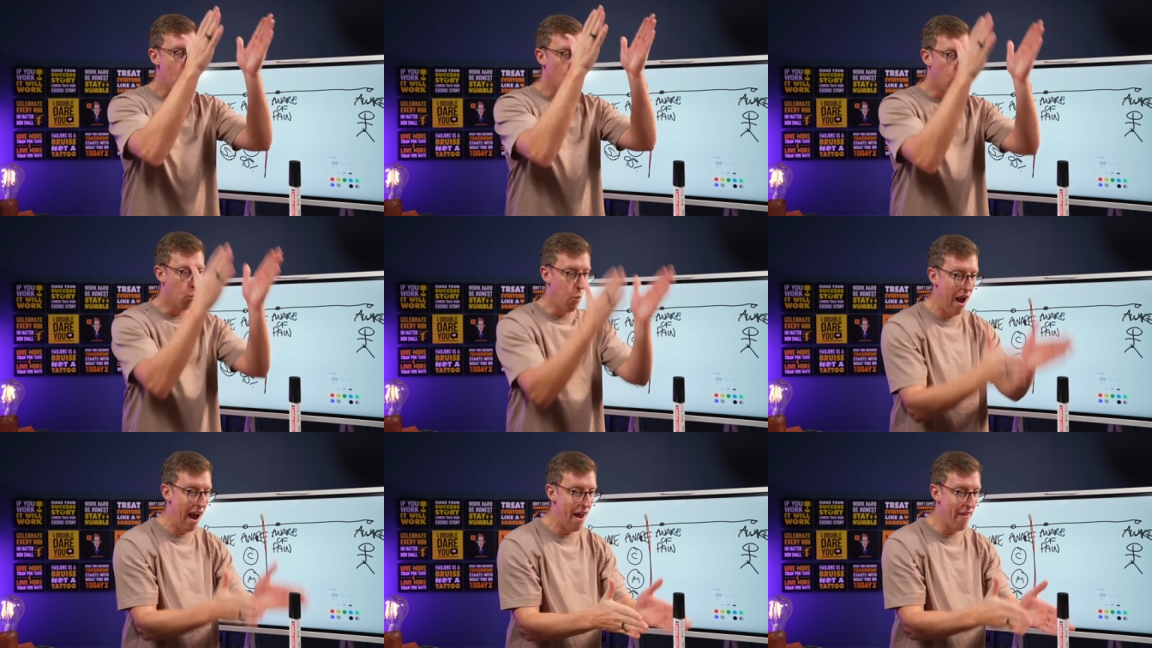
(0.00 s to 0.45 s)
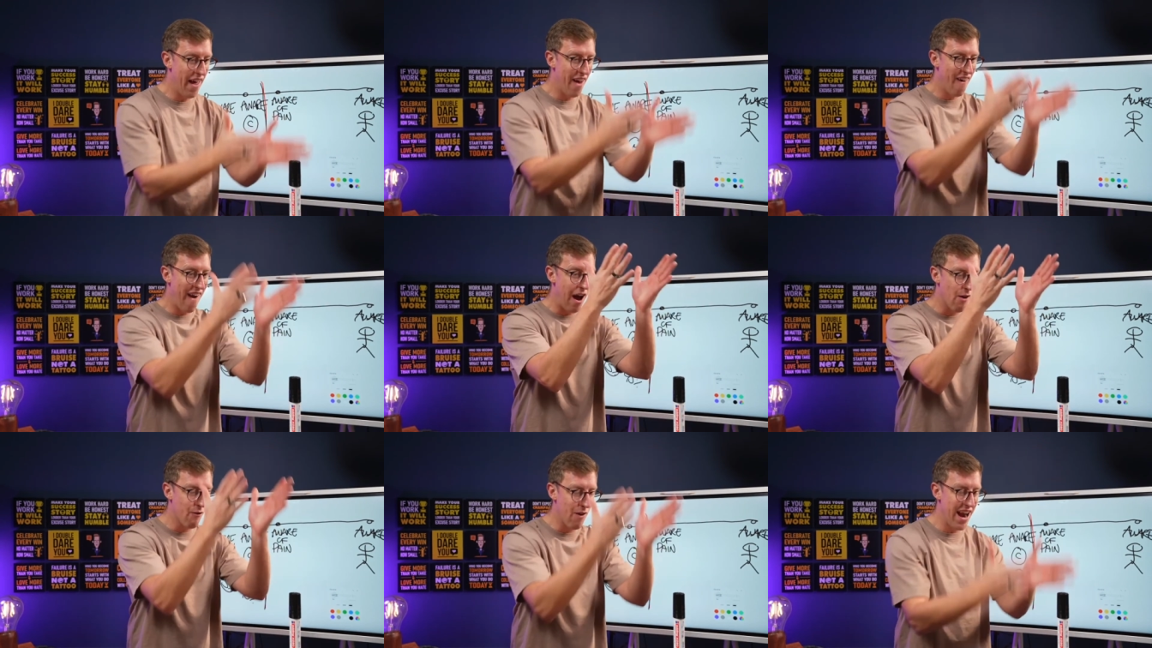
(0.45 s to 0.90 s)
where
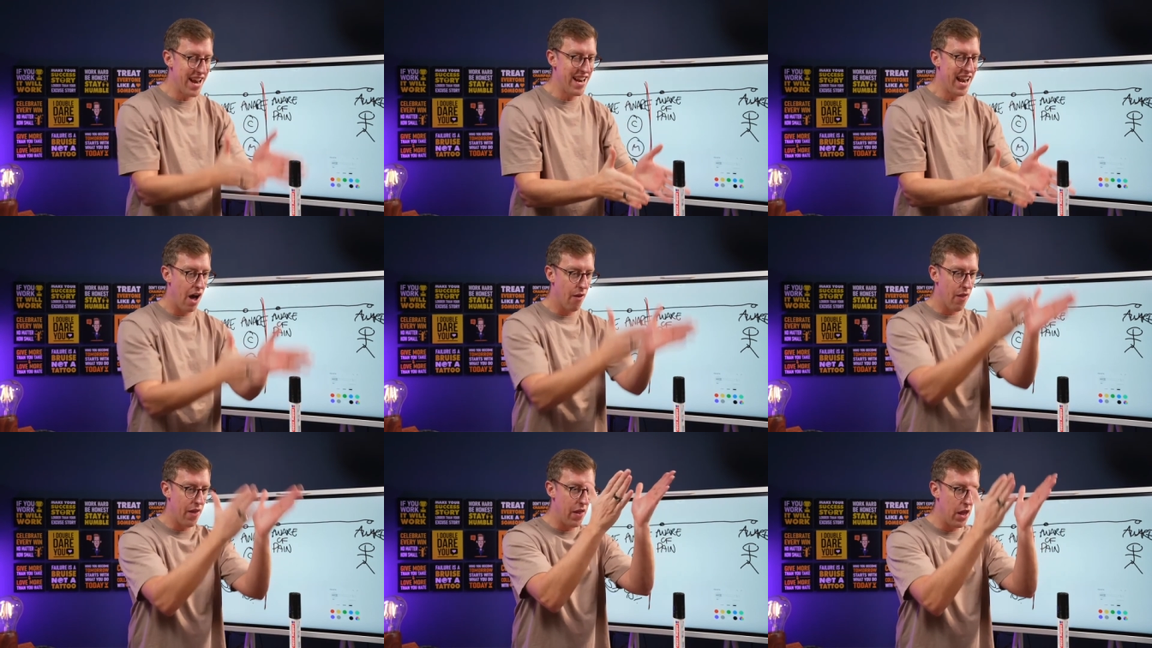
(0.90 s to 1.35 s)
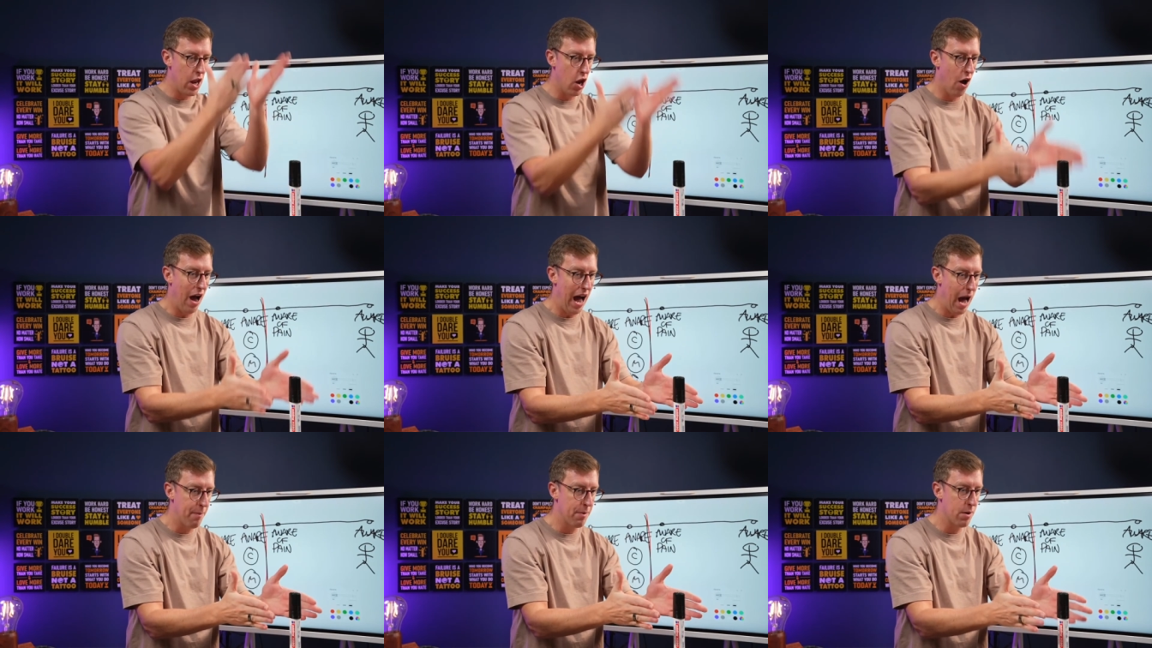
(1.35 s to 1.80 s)
they're at right now that they're
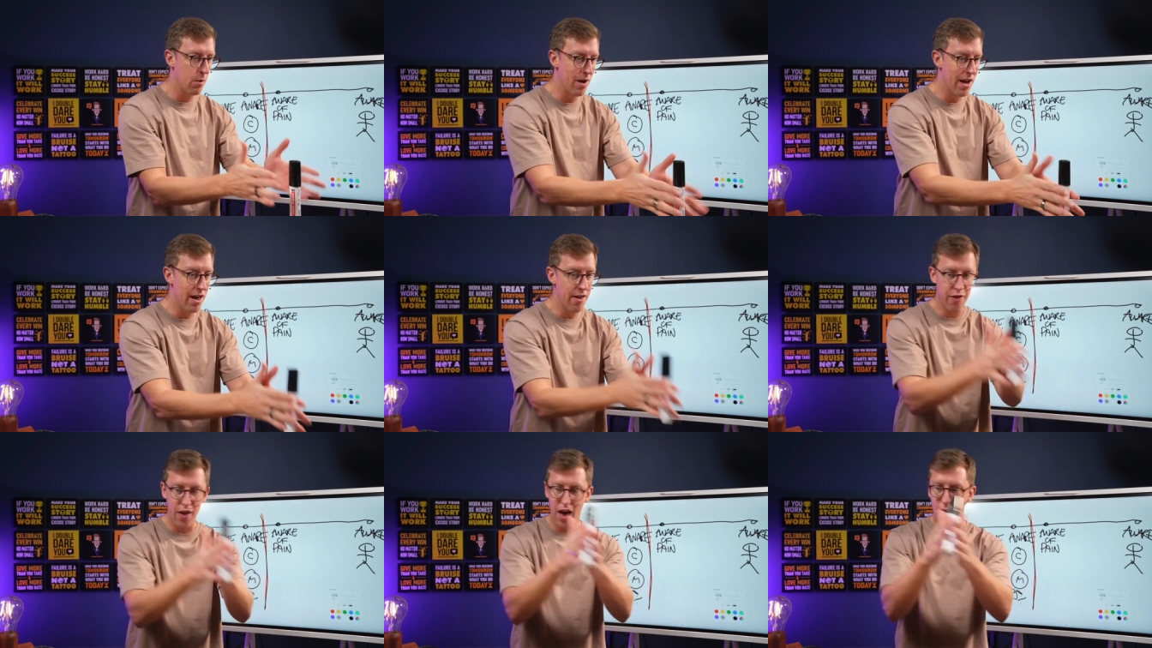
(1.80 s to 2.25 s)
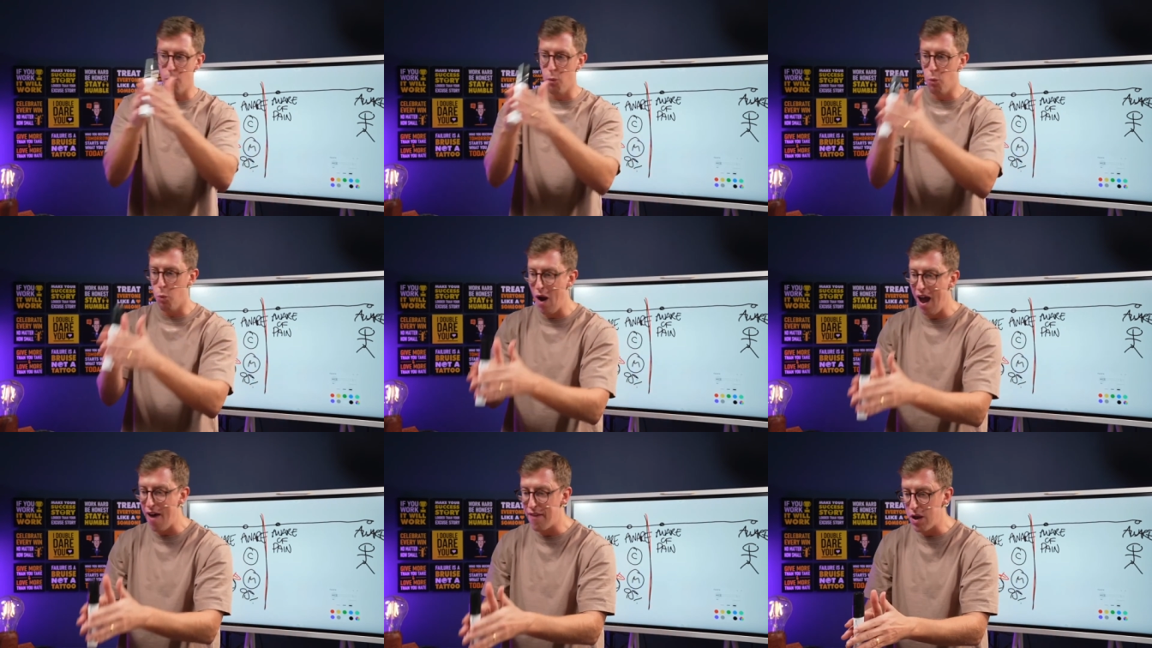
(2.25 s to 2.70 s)
not happy with
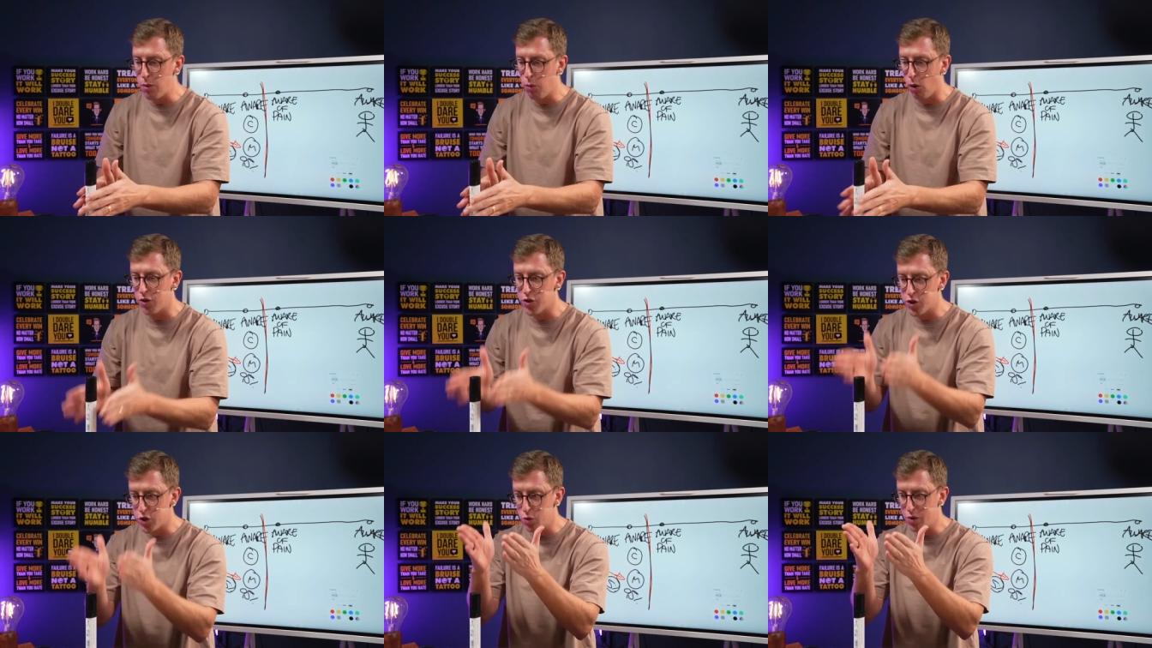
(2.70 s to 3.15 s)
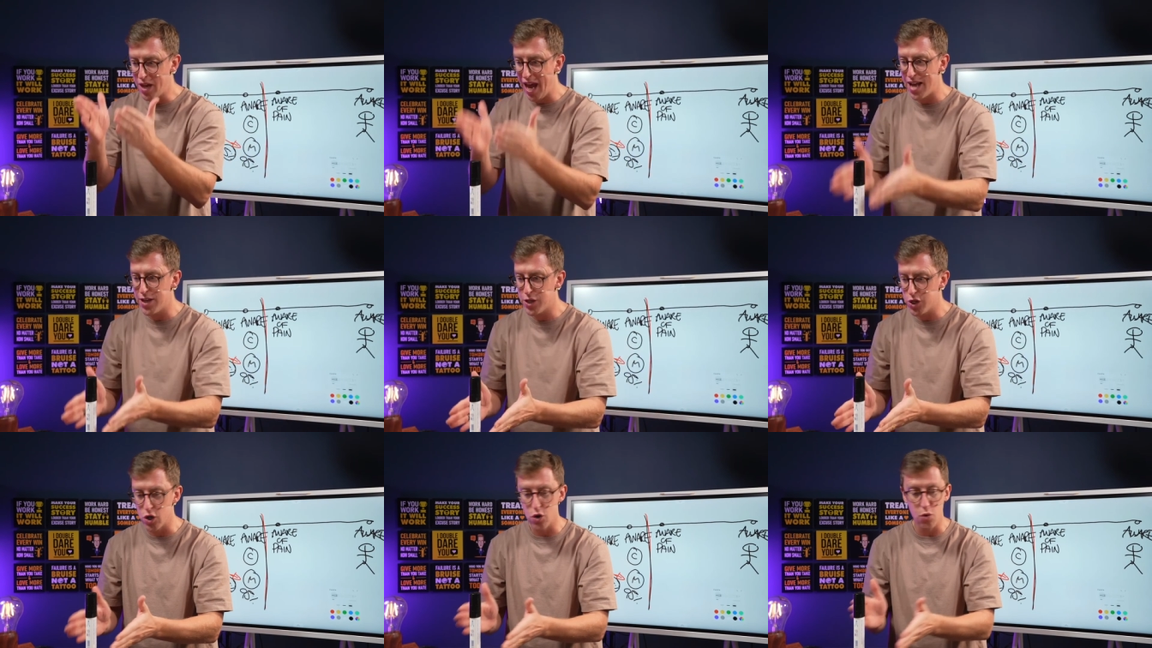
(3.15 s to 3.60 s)
and where they want to
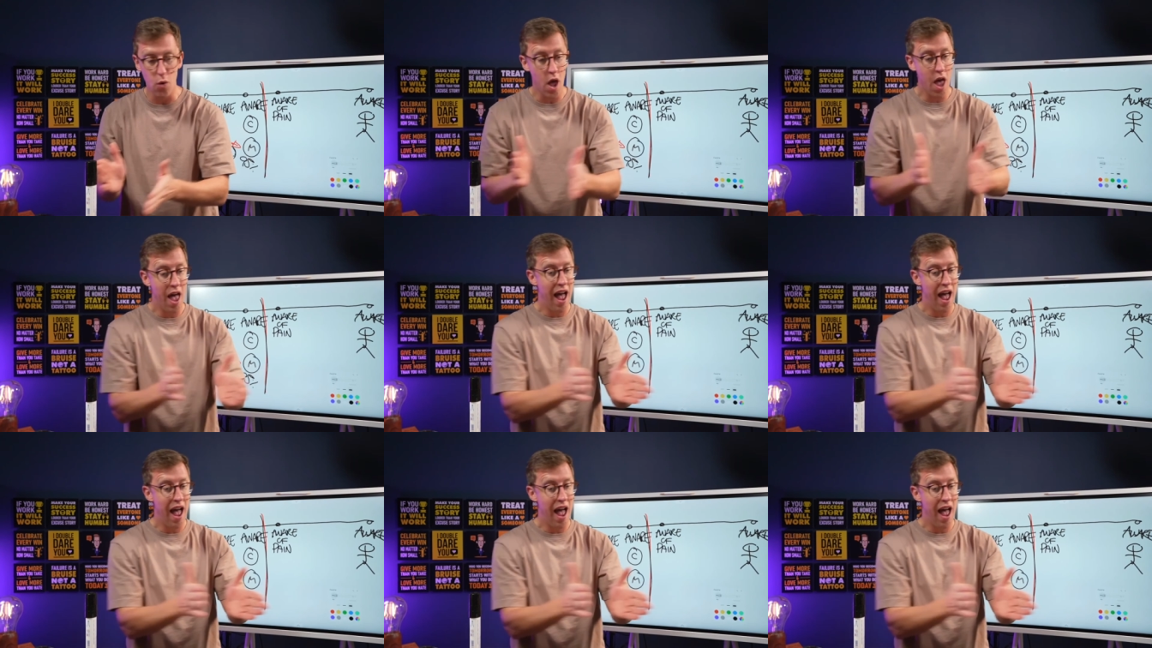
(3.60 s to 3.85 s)
get to.